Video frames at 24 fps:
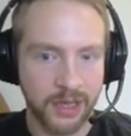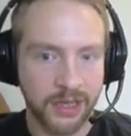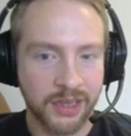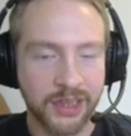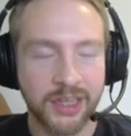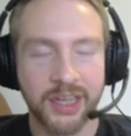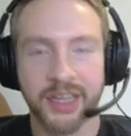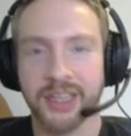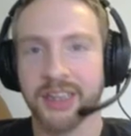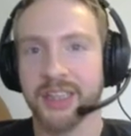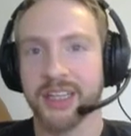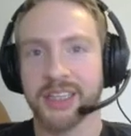
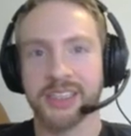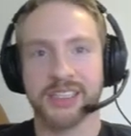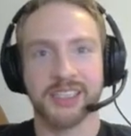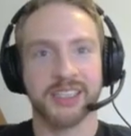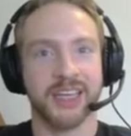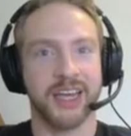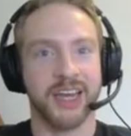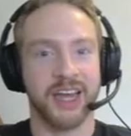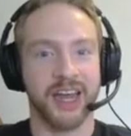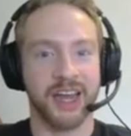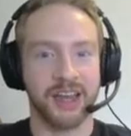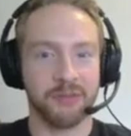like let's
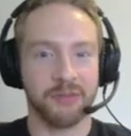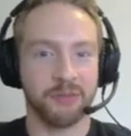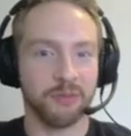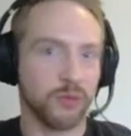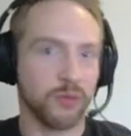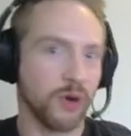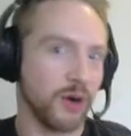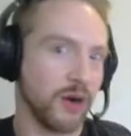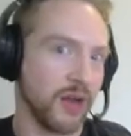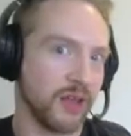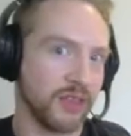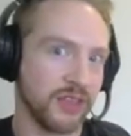say I
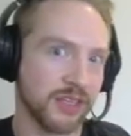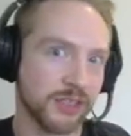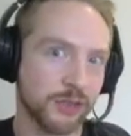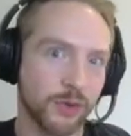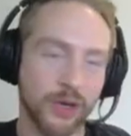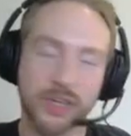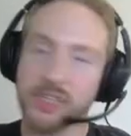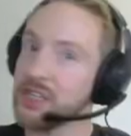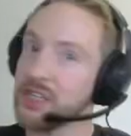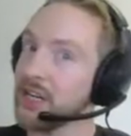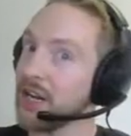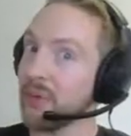wrote out this
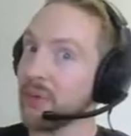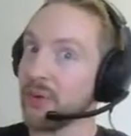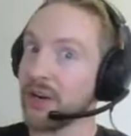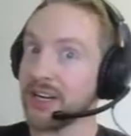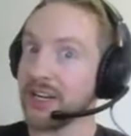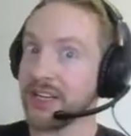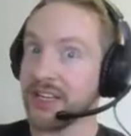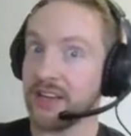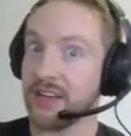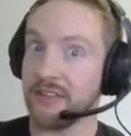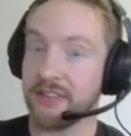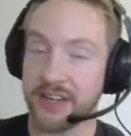question, I wanted
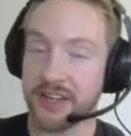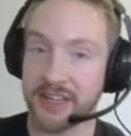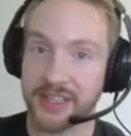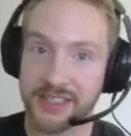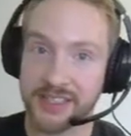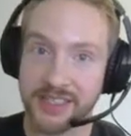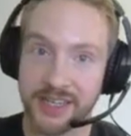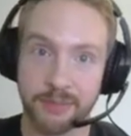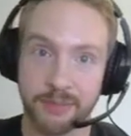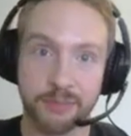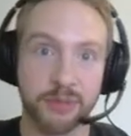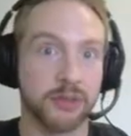to give an
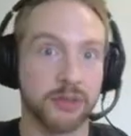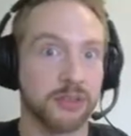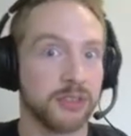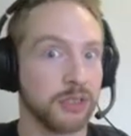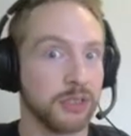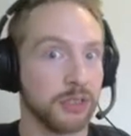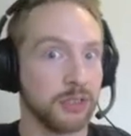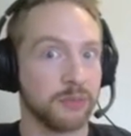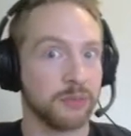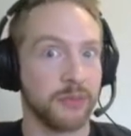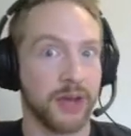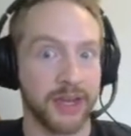example
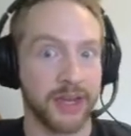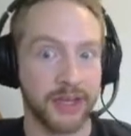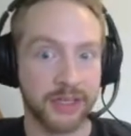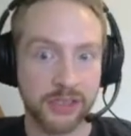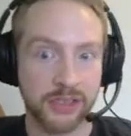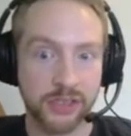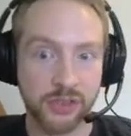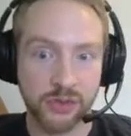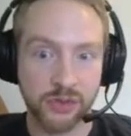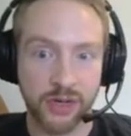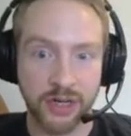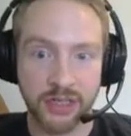to my
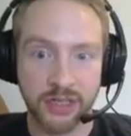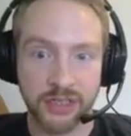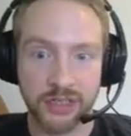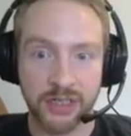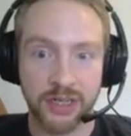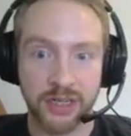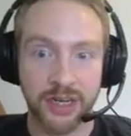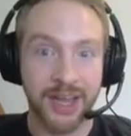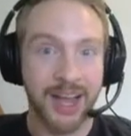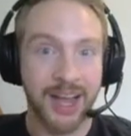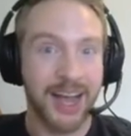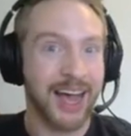
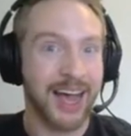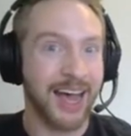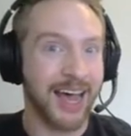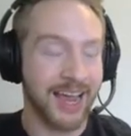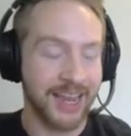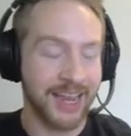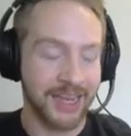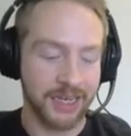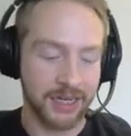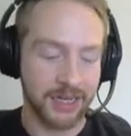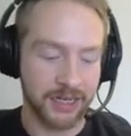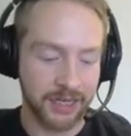instructor,
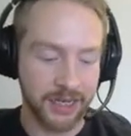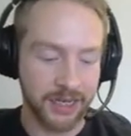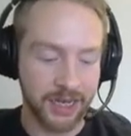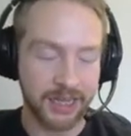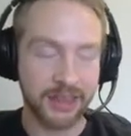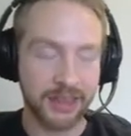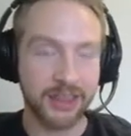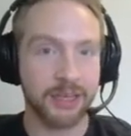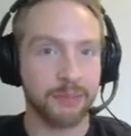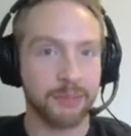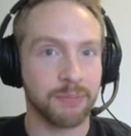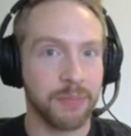I can
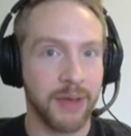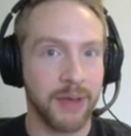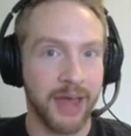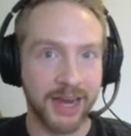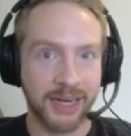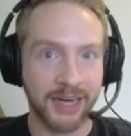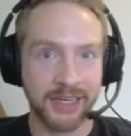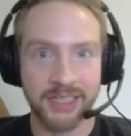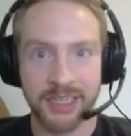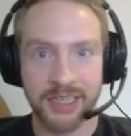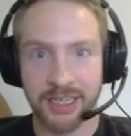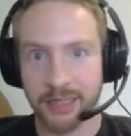hit the
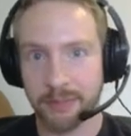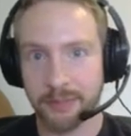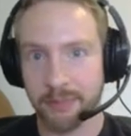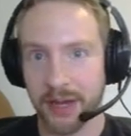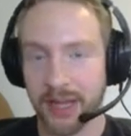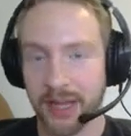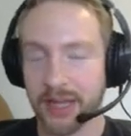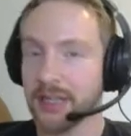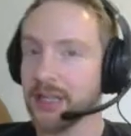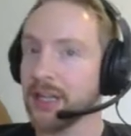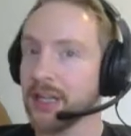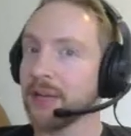backtick
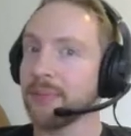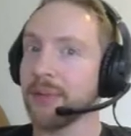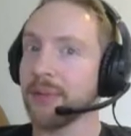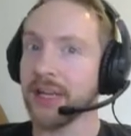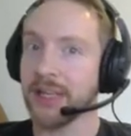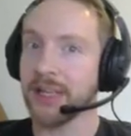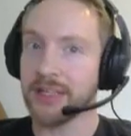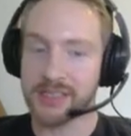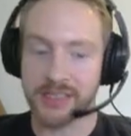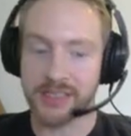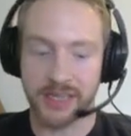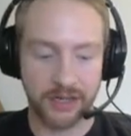button on my
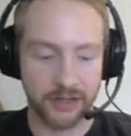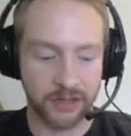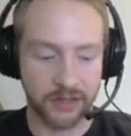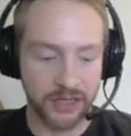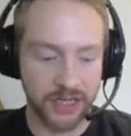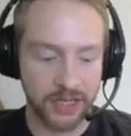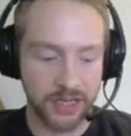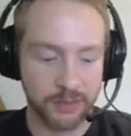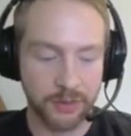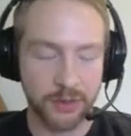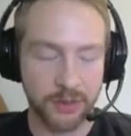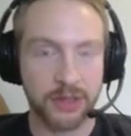standard
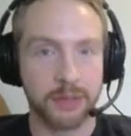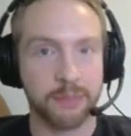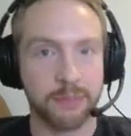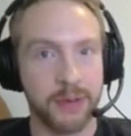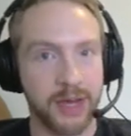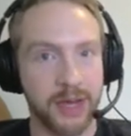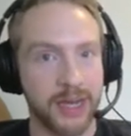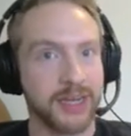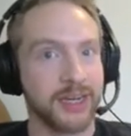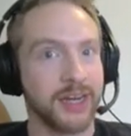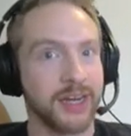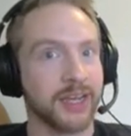keyboard, the
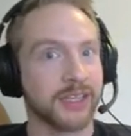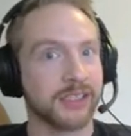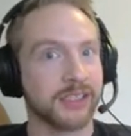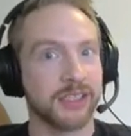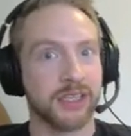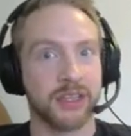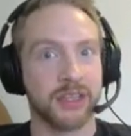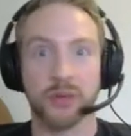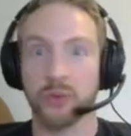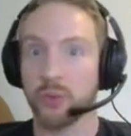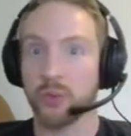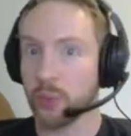button next
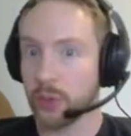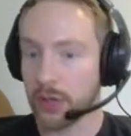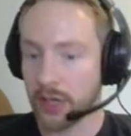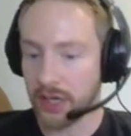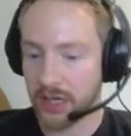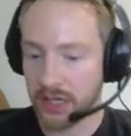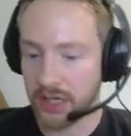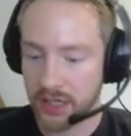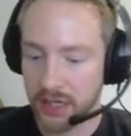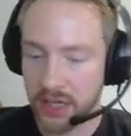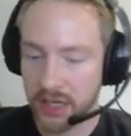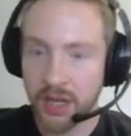to the
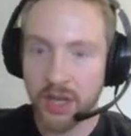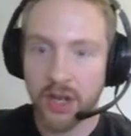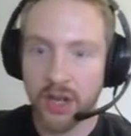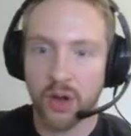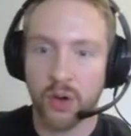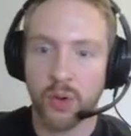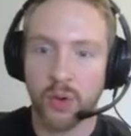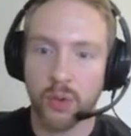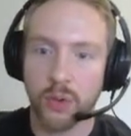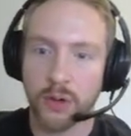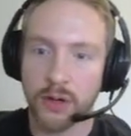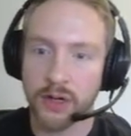1,
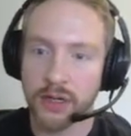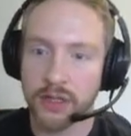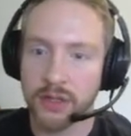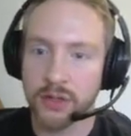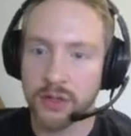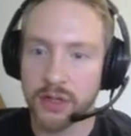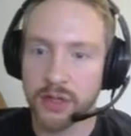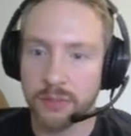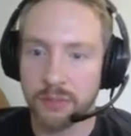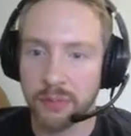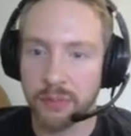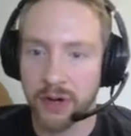or you
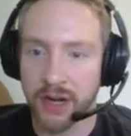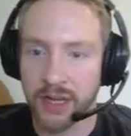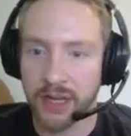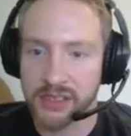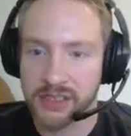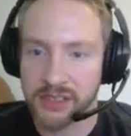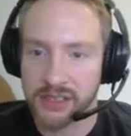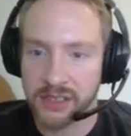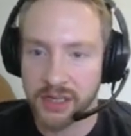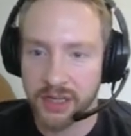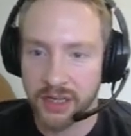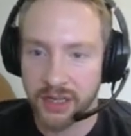can
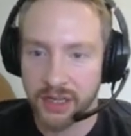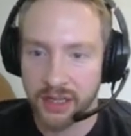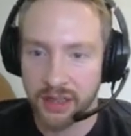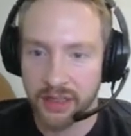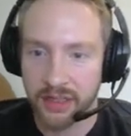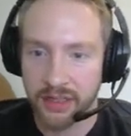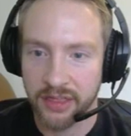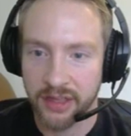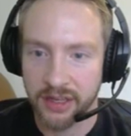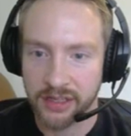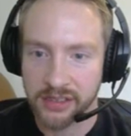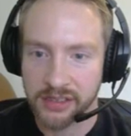press
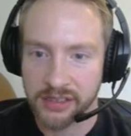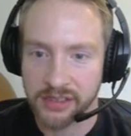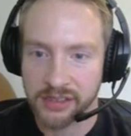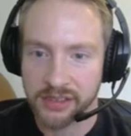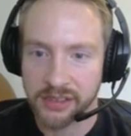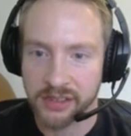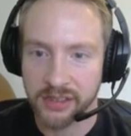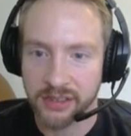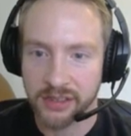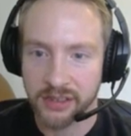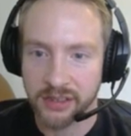this